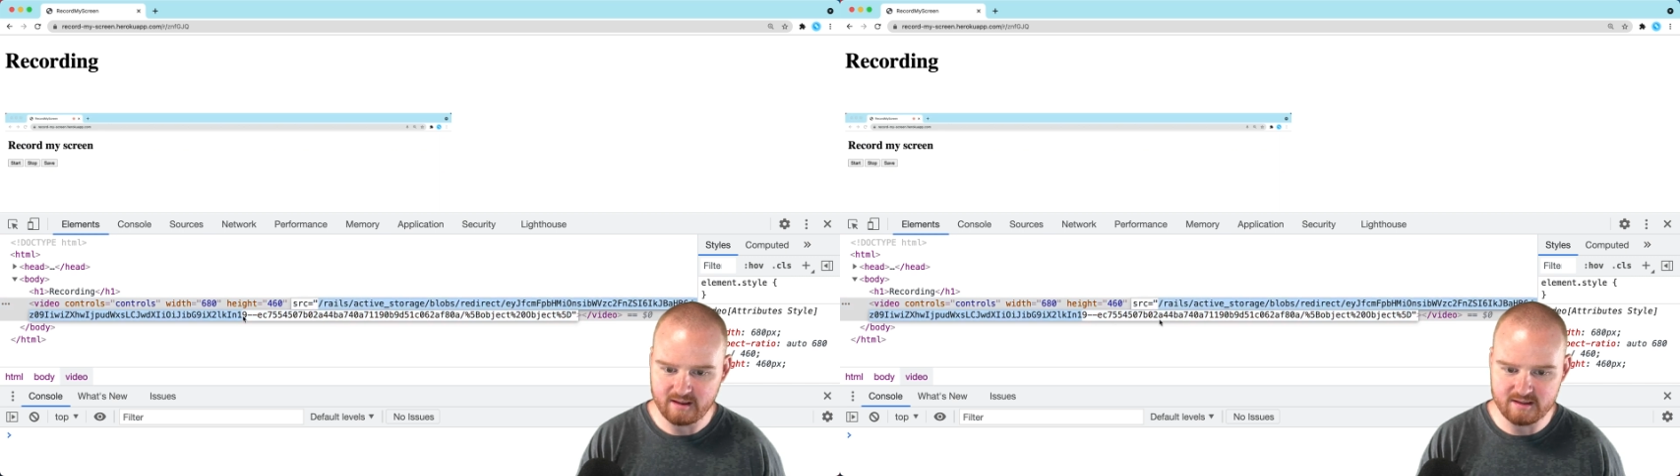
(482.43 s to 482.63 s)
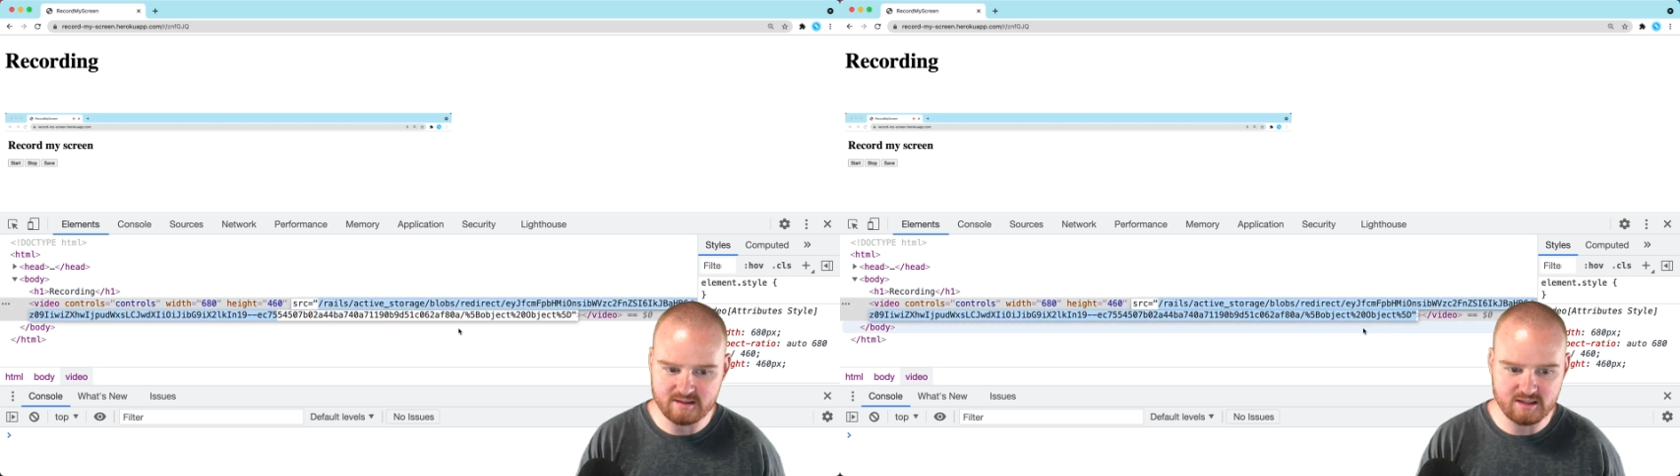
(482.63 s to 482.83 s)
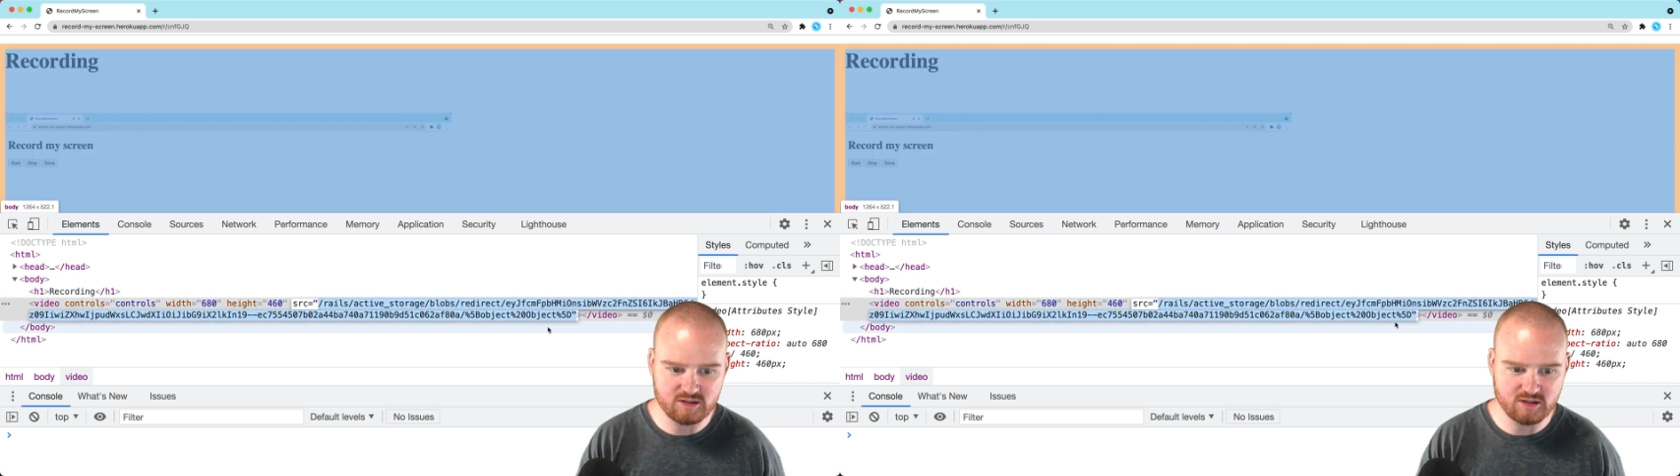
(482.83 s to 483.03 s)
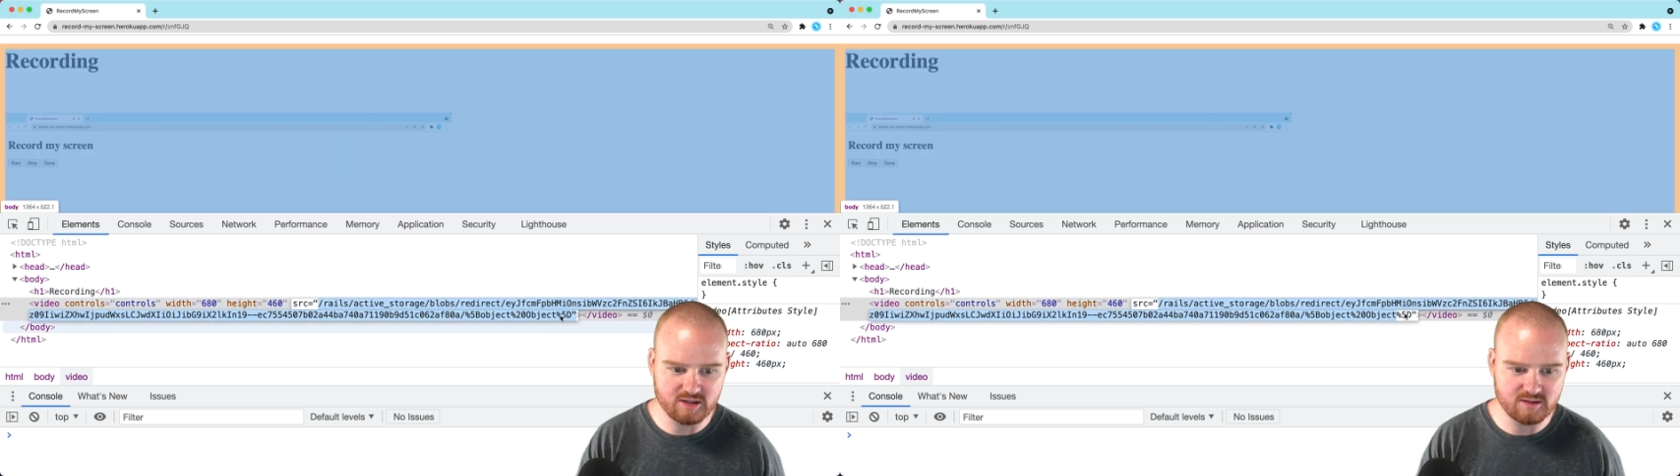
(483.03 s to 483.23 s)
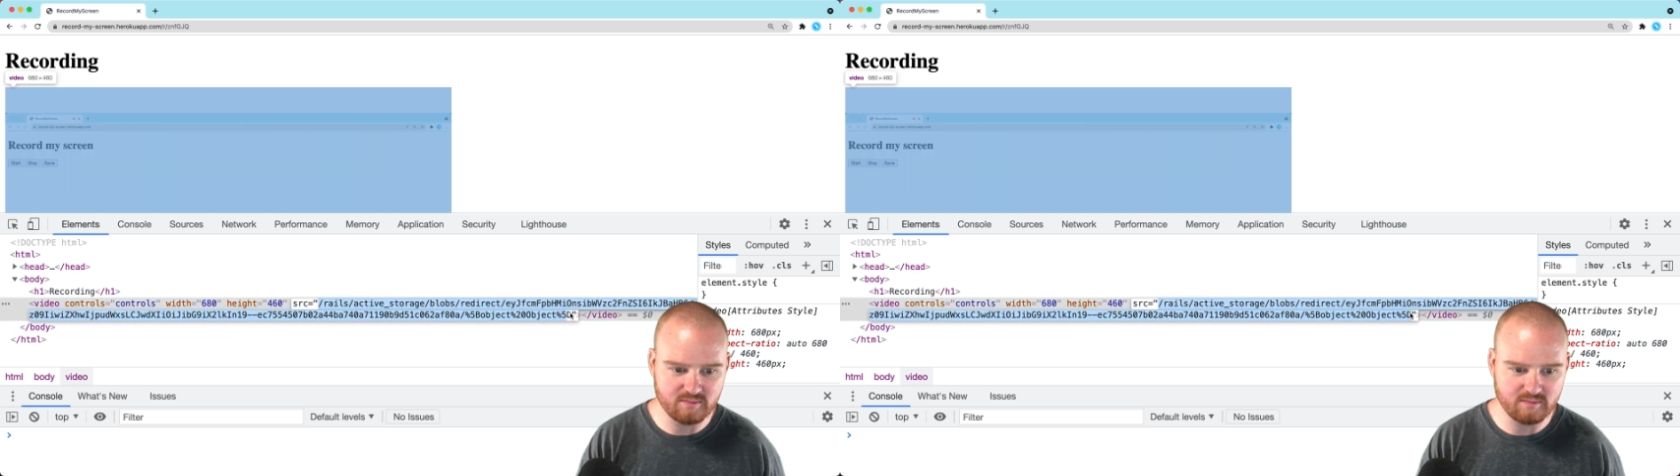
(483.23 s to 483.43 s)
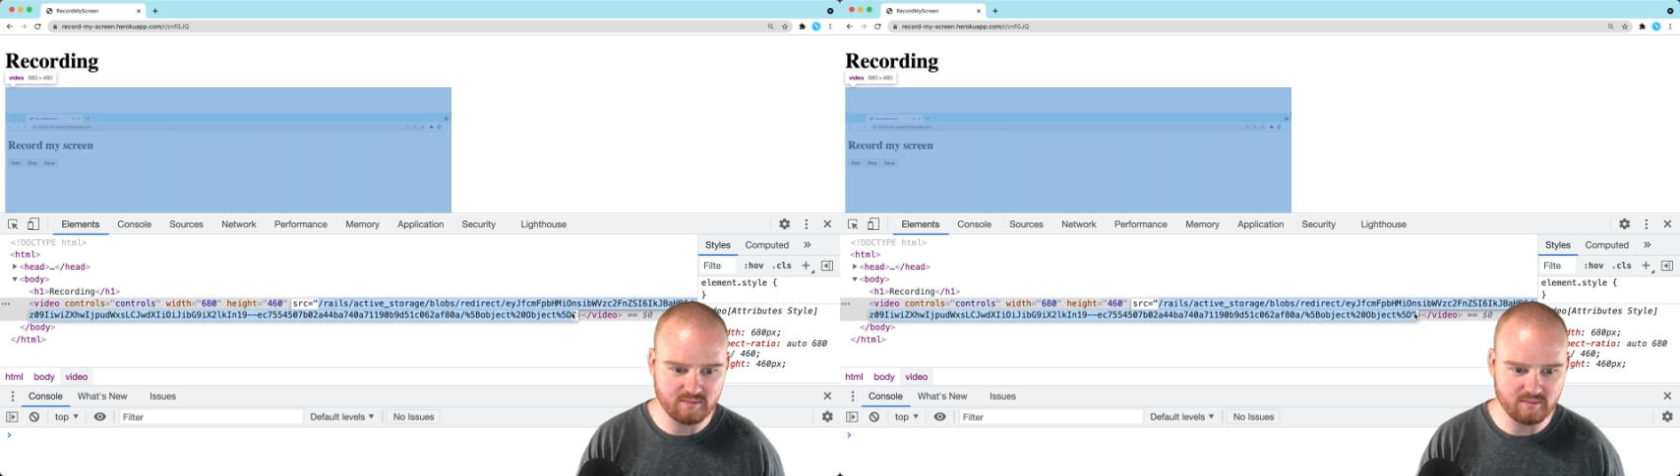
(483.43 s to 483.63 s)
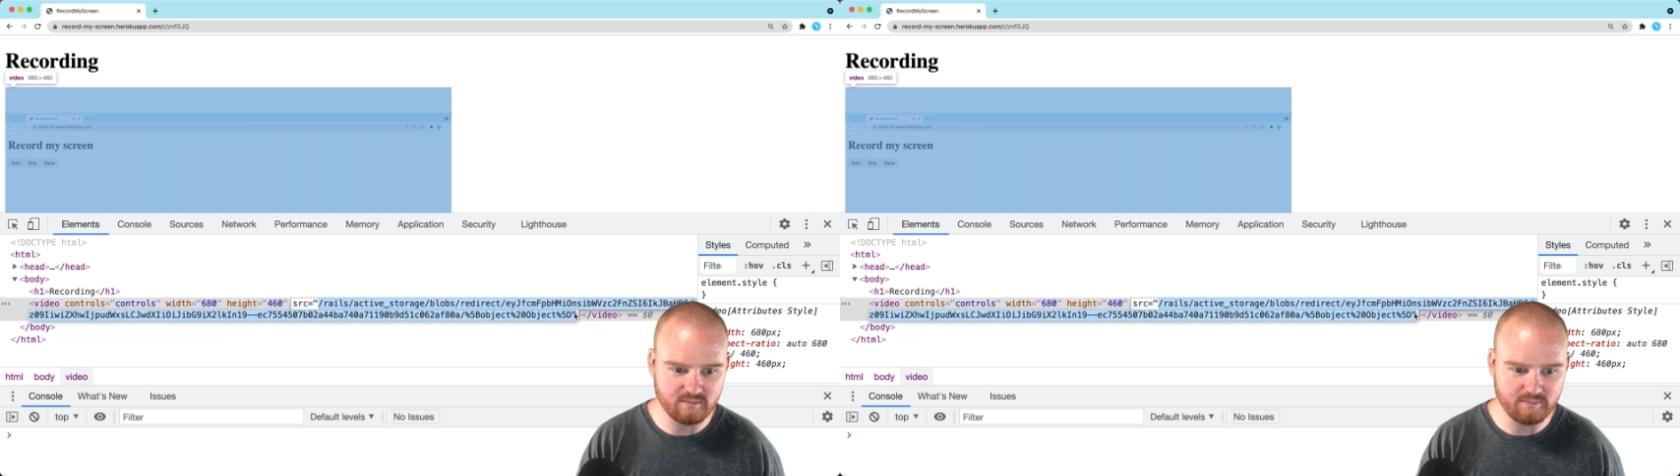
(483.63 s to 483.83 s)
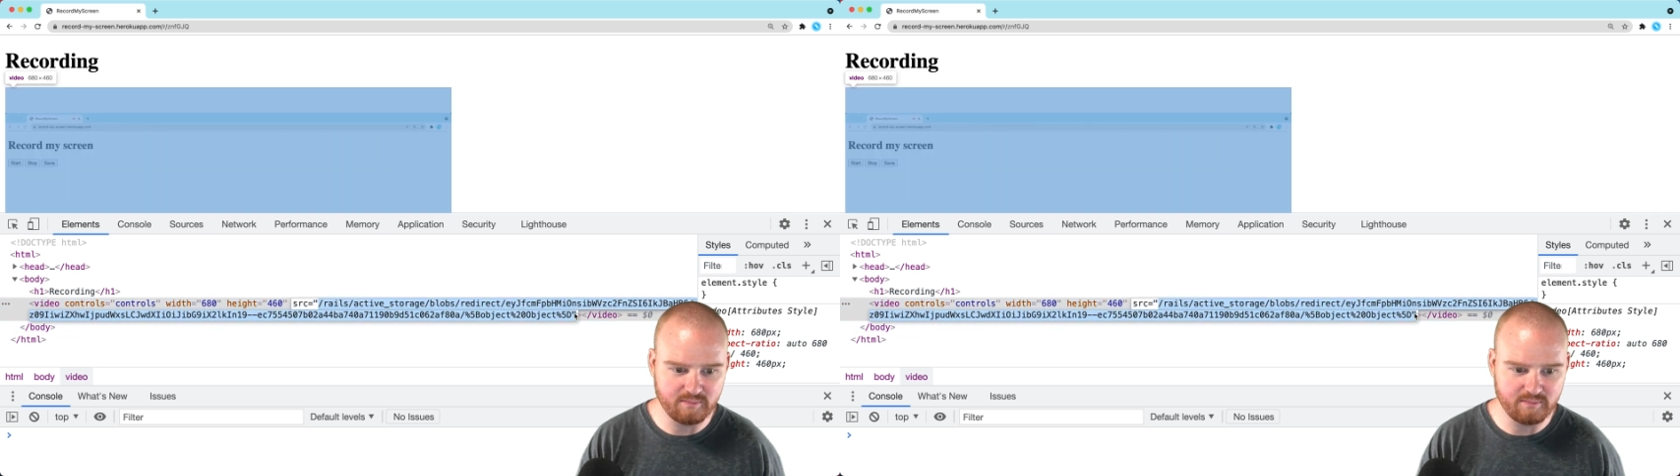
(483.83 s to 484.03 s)
is this just
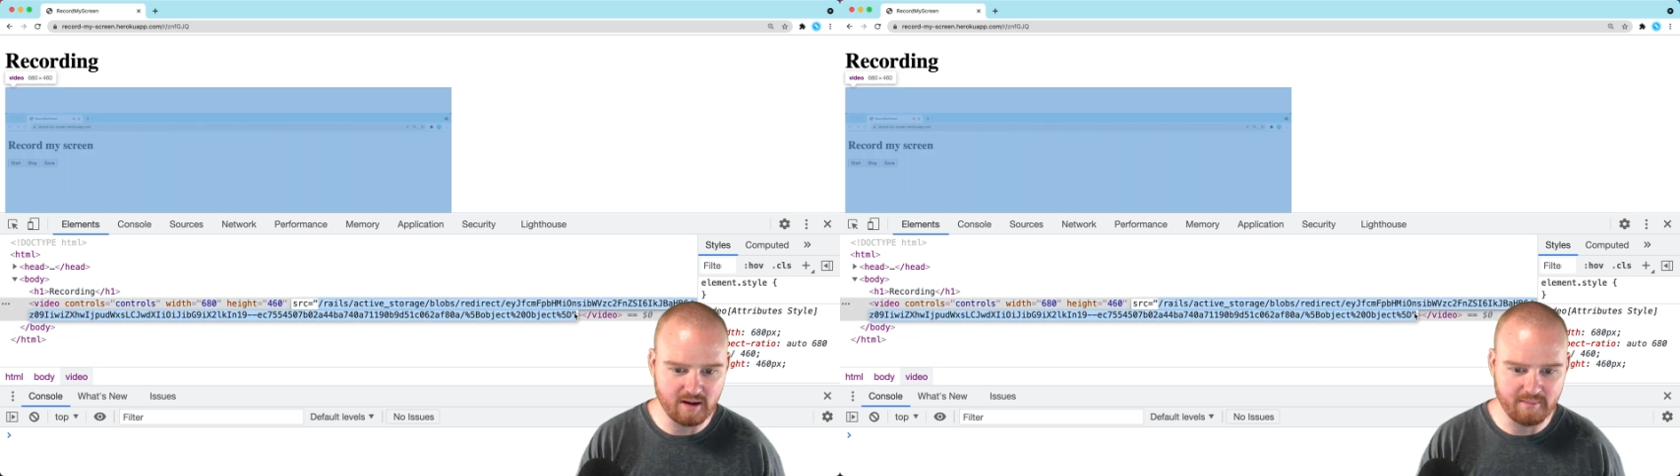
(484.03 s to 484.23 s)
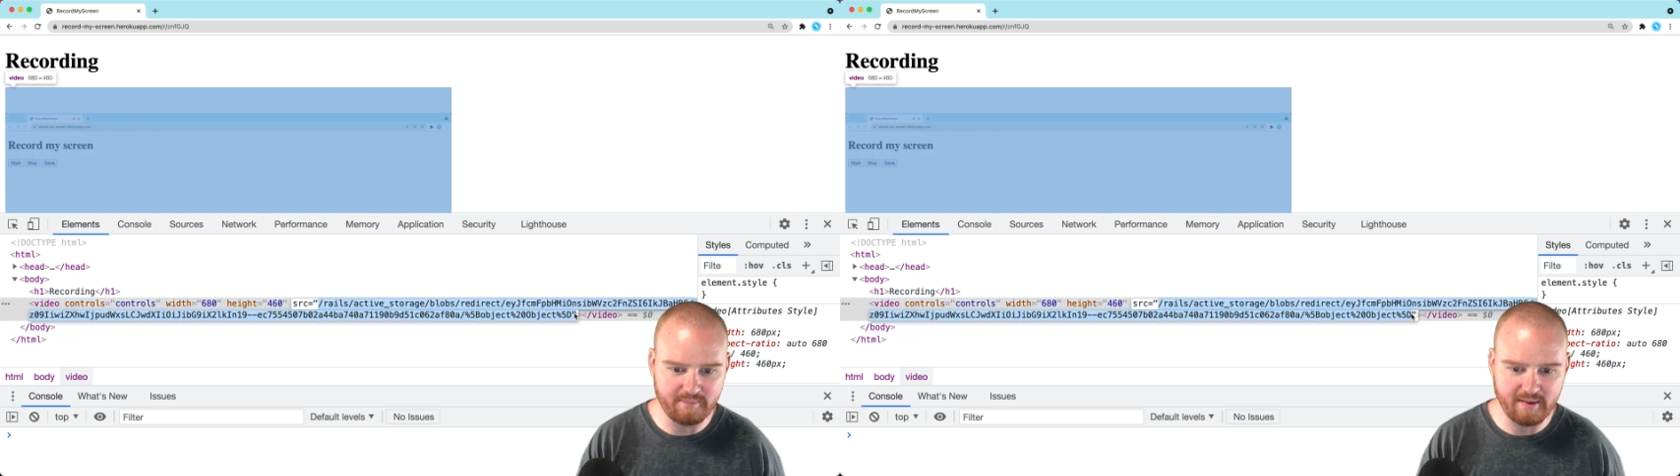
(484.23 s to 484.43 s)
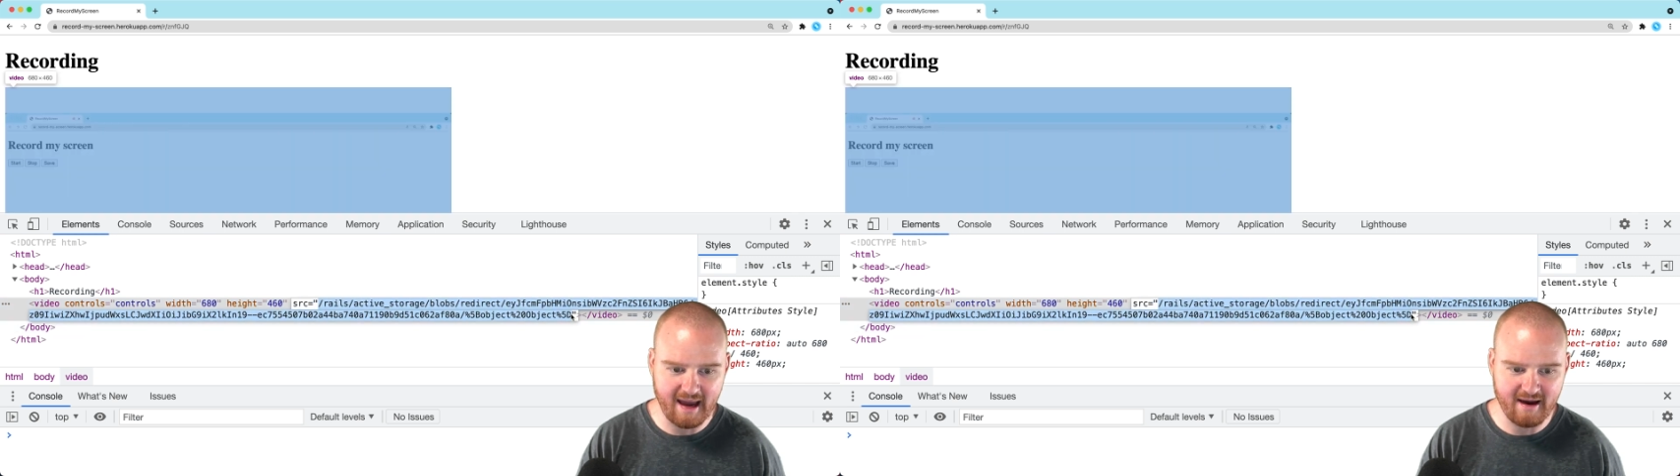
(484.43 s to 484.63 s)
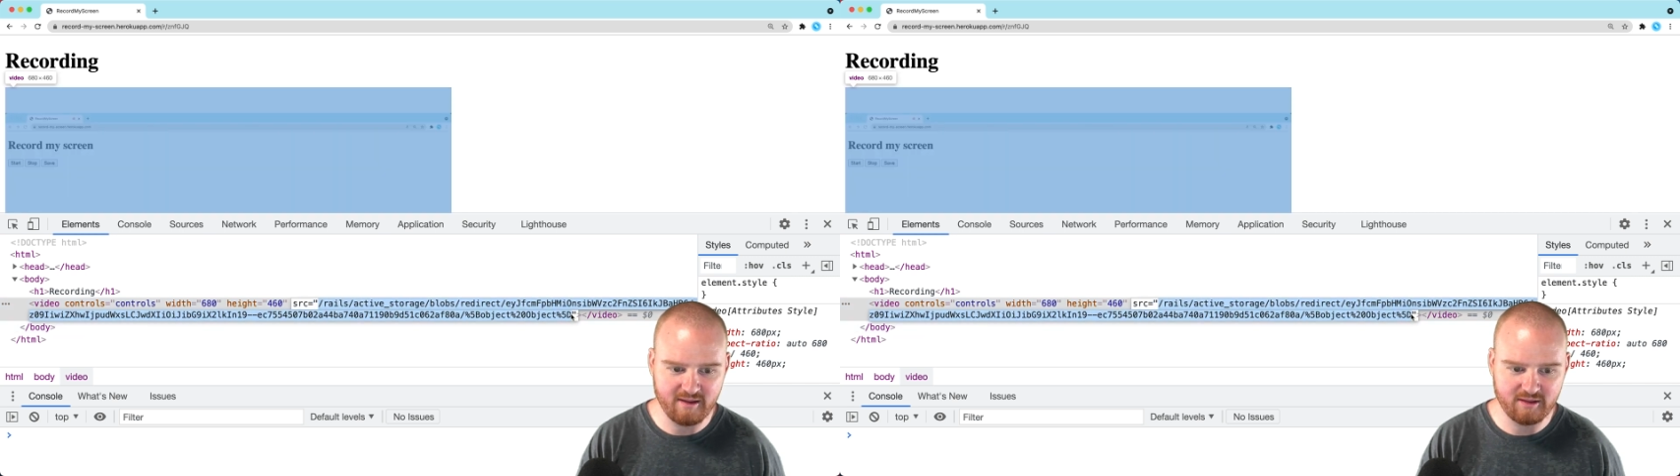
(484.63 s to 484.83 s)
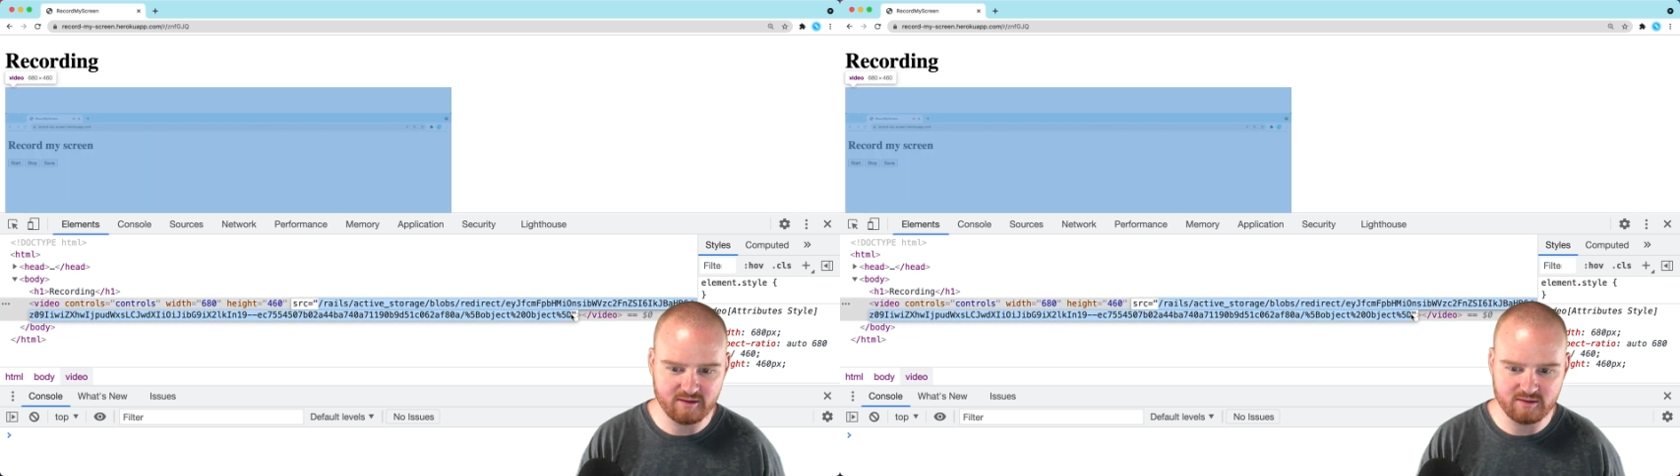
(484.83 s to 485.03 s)
a path